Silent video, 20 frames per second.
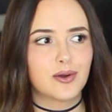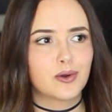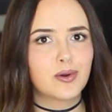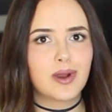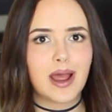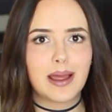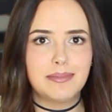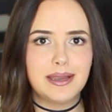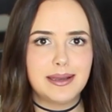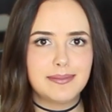What
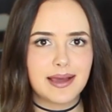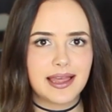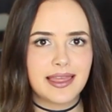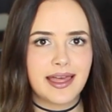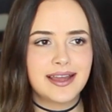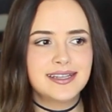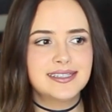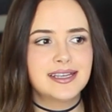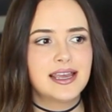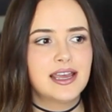do I mean by
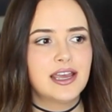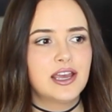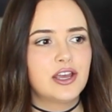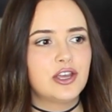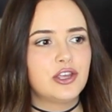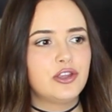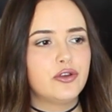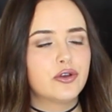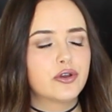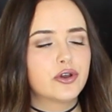that?
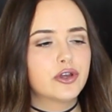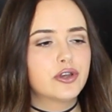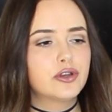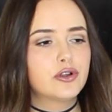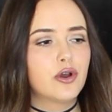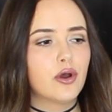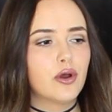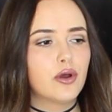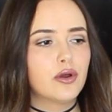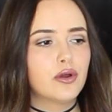You could